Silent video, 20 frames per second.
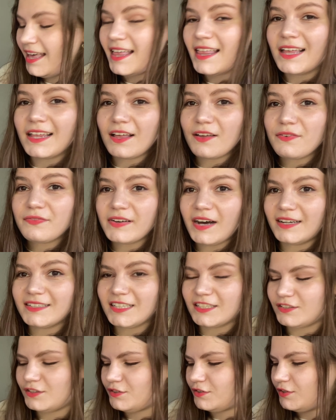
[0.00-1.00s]
And I found
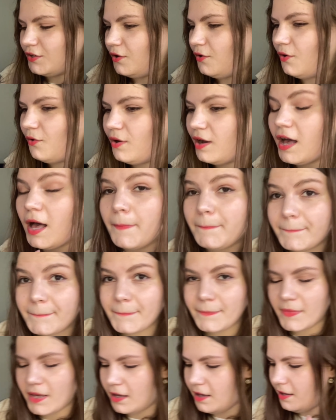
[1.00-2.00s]
it so, uh,
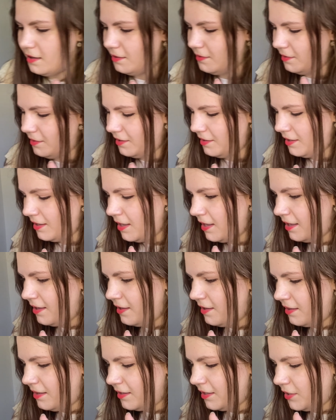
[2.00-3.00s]
uh,
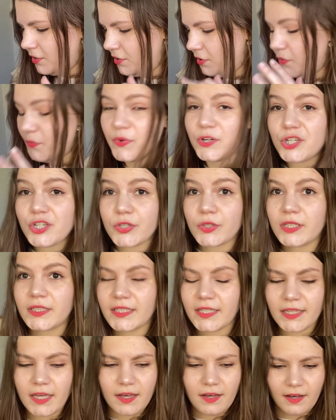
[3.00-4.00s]
you know,
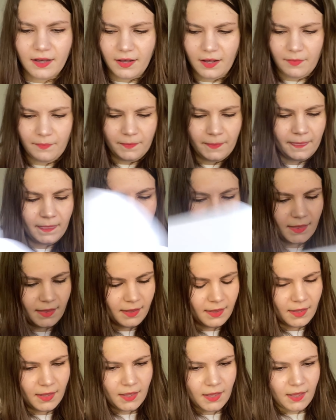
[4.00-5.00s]
visually um,
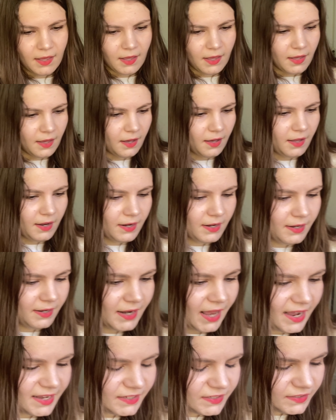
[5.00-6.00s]

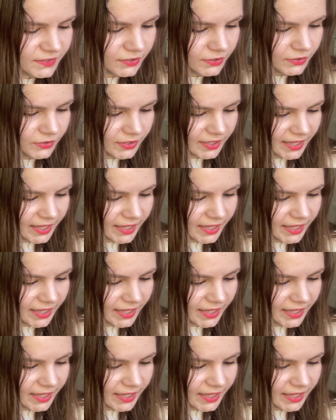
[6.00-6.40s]
nice to look